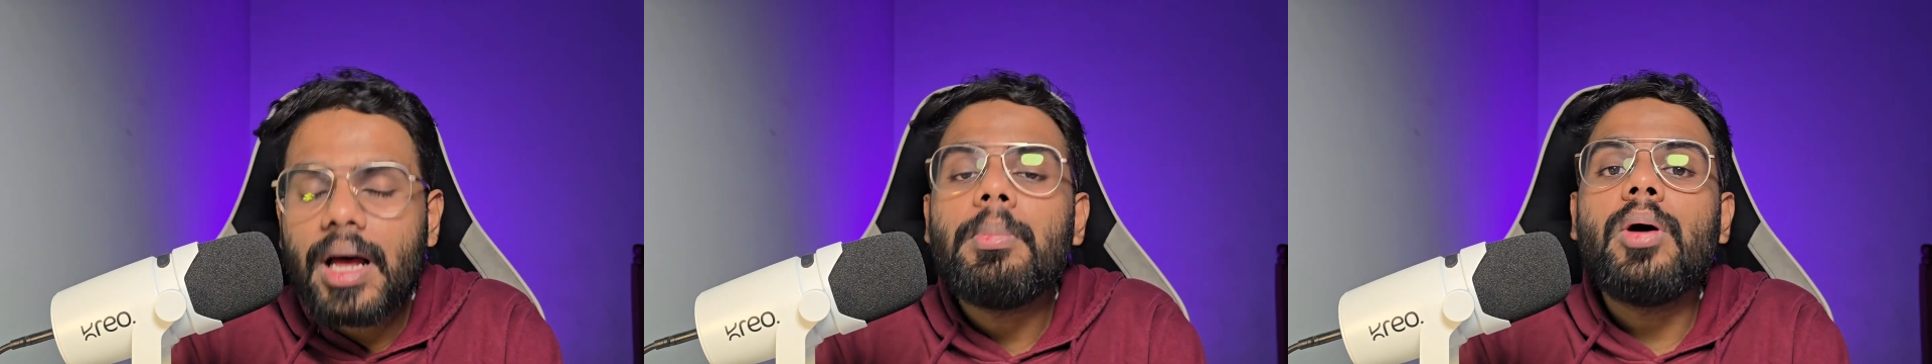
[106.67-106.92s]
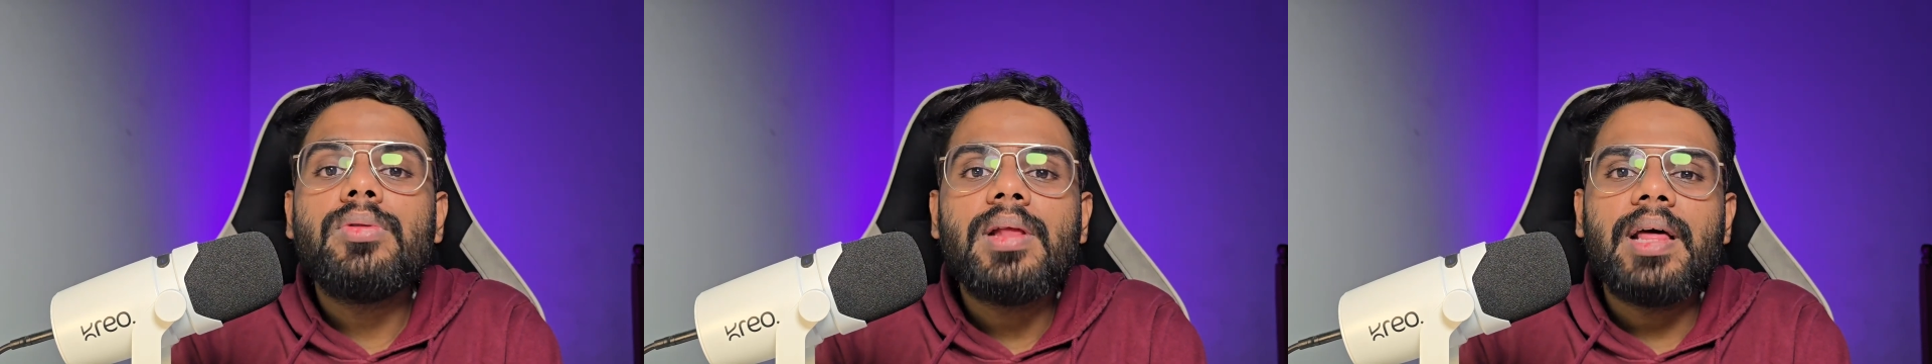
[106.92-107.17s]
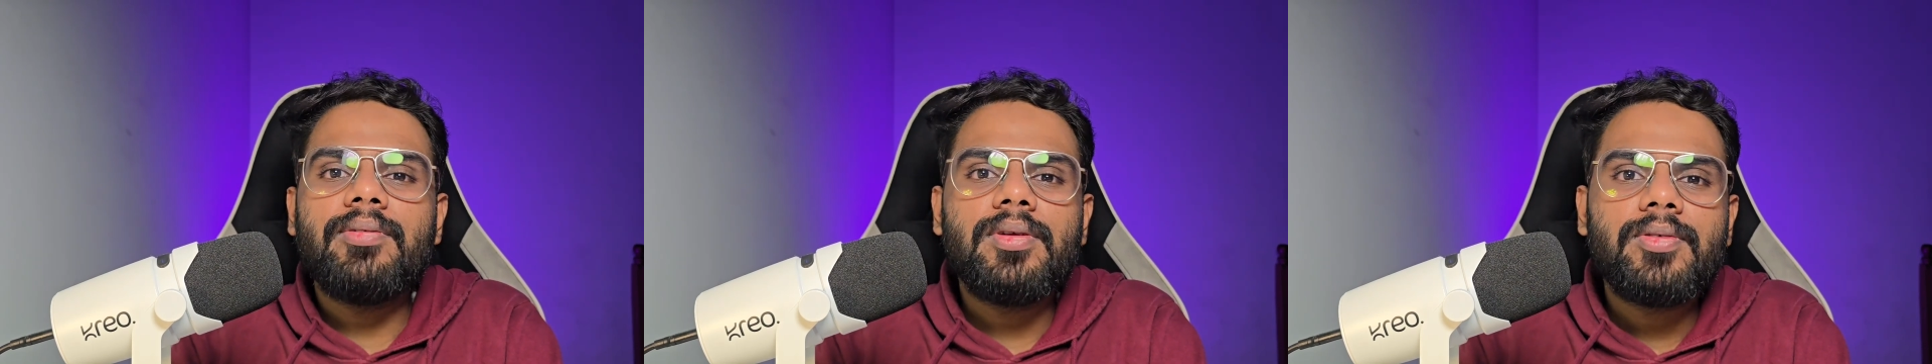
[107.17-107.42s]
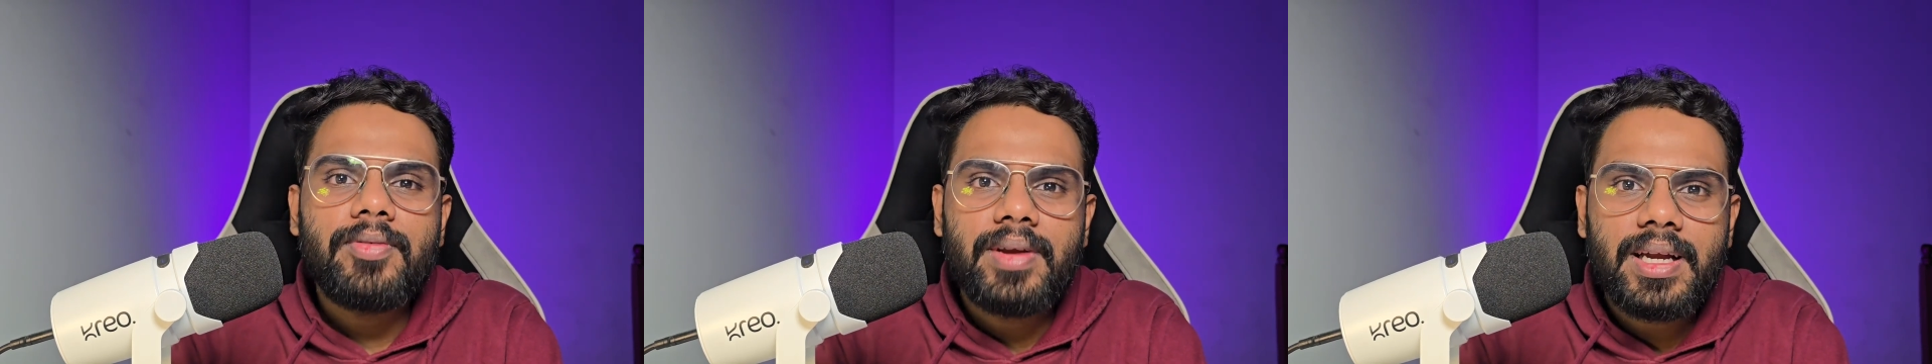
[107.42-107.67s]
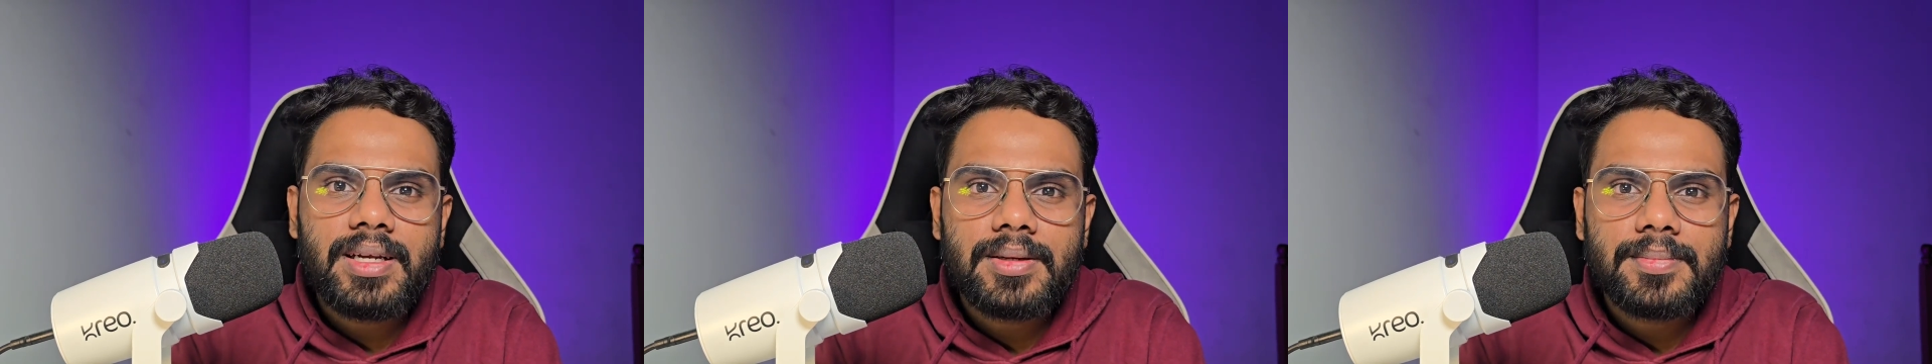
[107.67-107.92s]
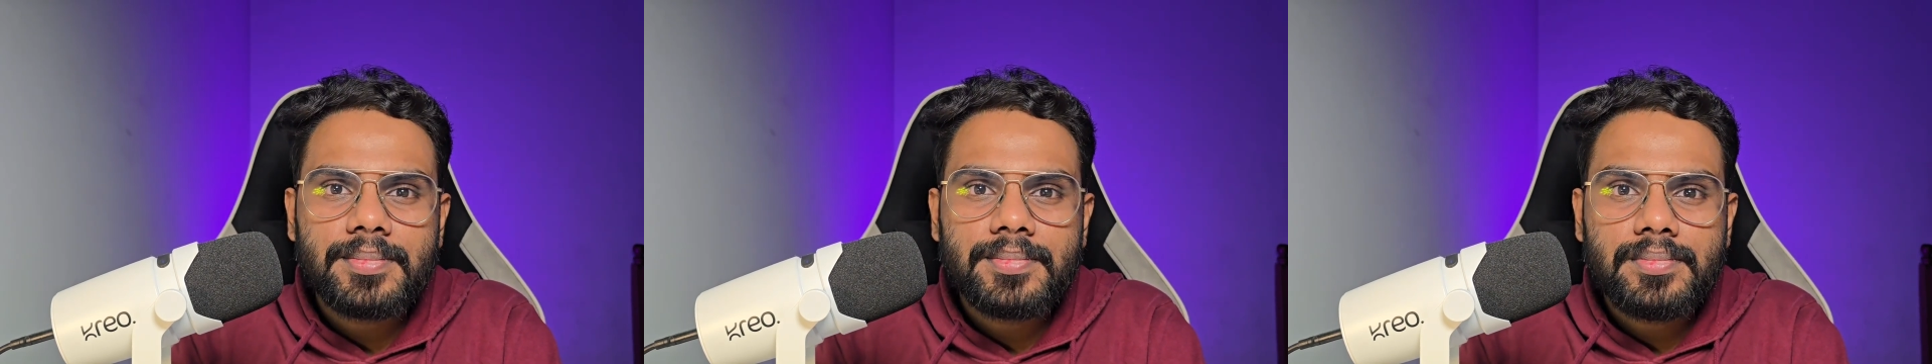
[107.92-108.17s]
and above the level of
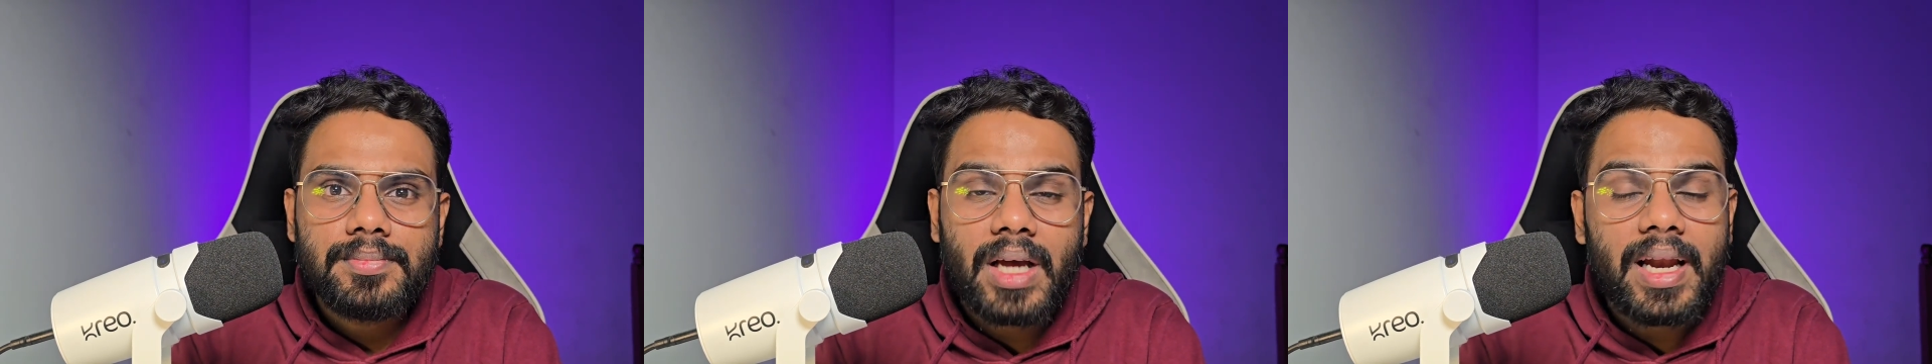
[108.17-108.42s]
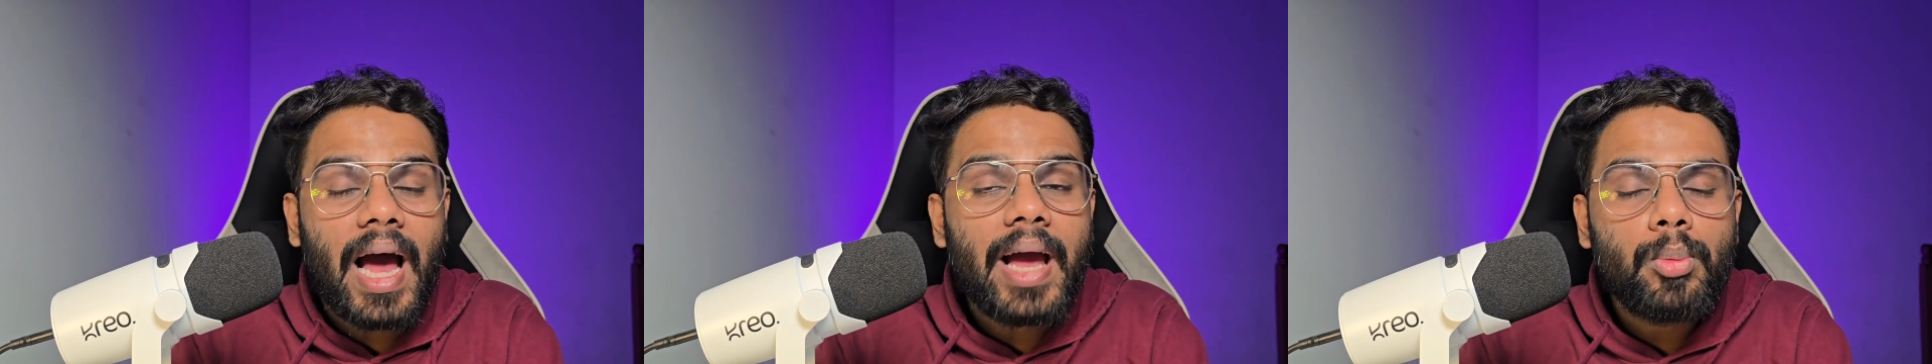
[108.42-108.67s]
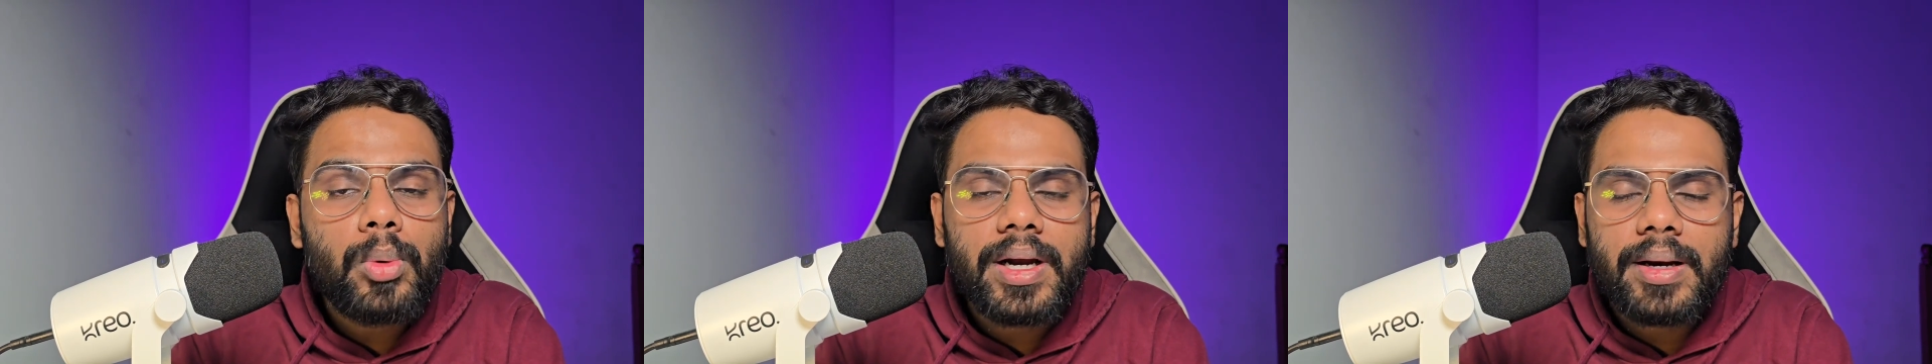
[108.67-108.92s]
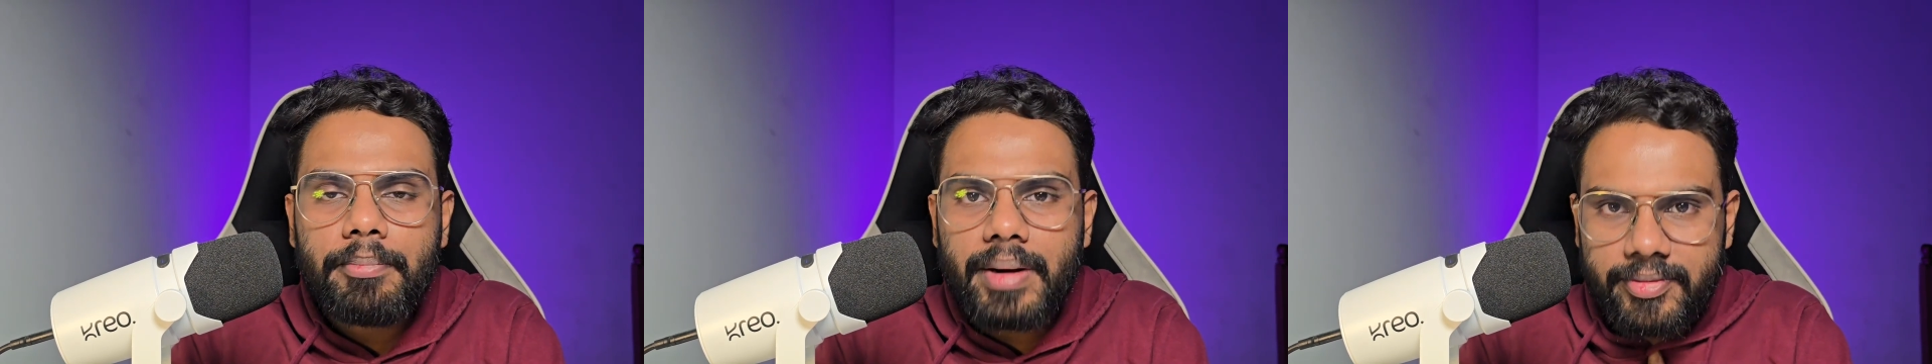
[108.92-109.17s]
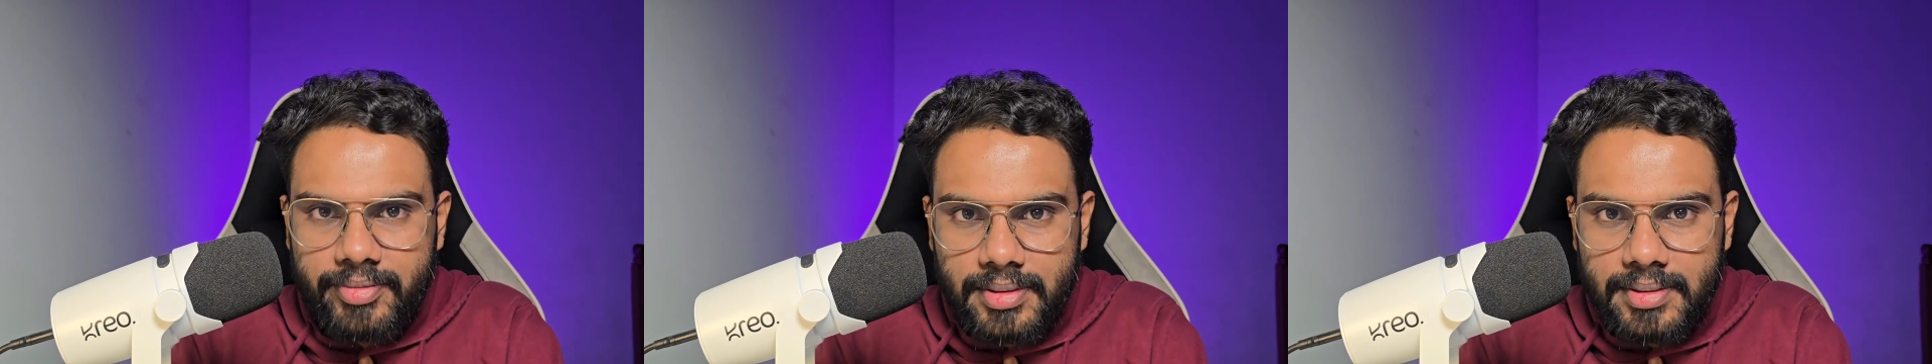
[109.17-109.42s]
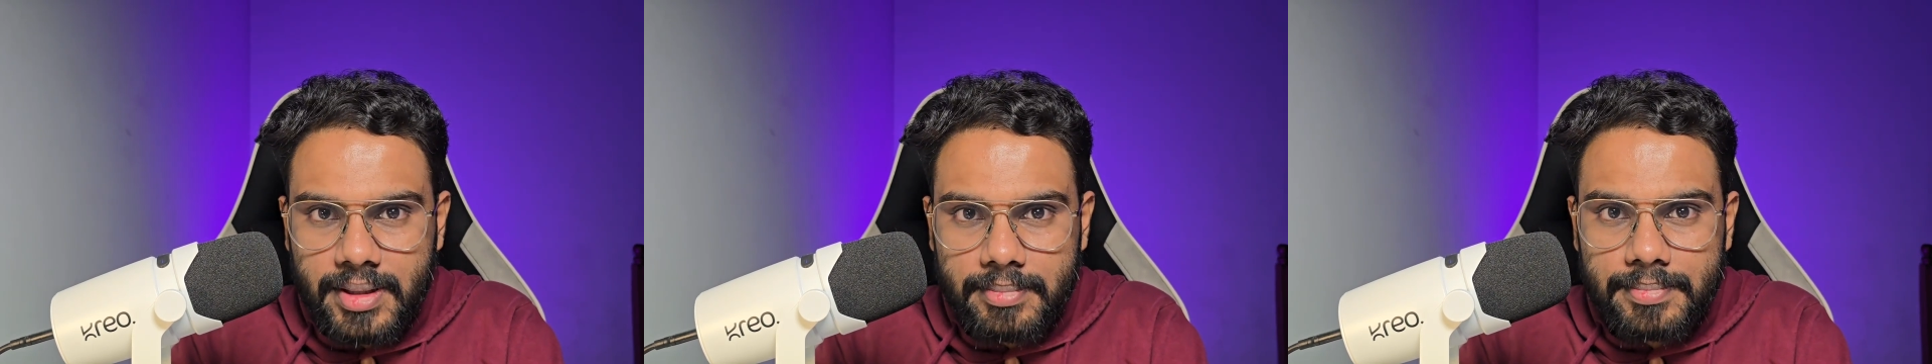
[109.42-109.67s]
NEET, and I wouldn't
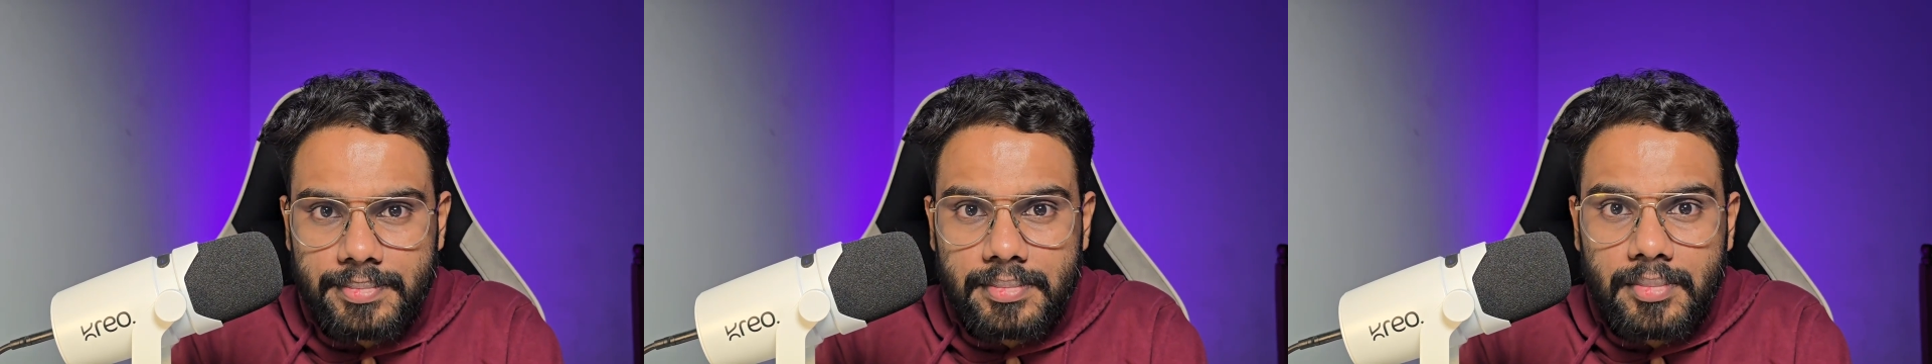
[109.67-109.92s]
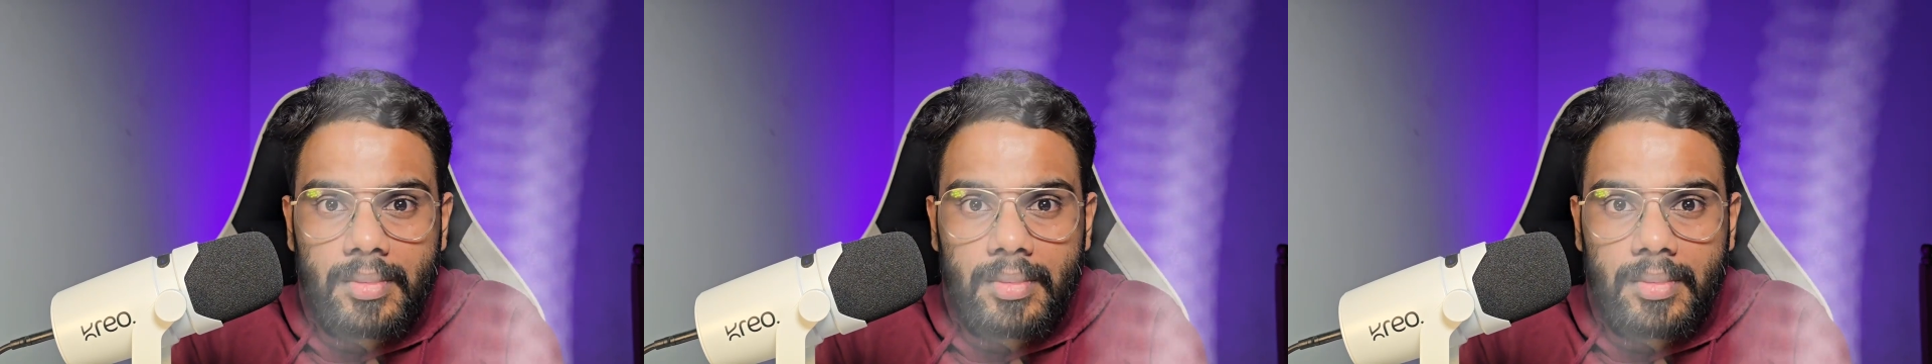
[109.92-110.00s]
prefer them.